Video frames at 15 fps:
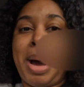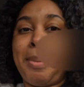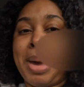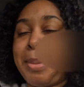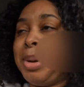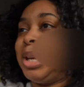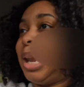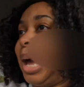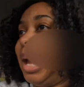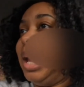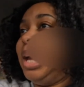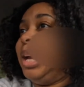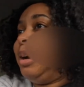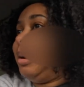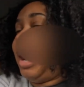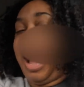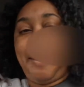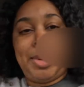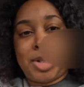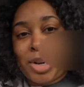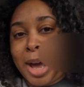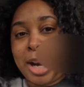when my baby like,
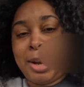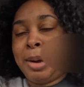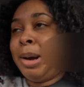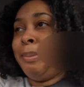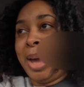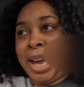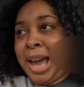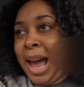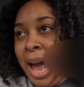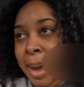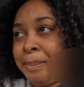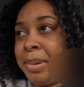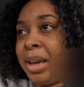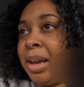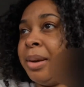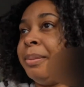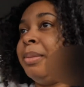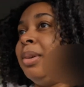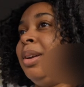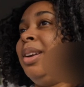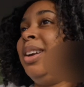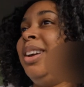I'm gonna try to make it
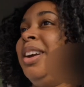happen.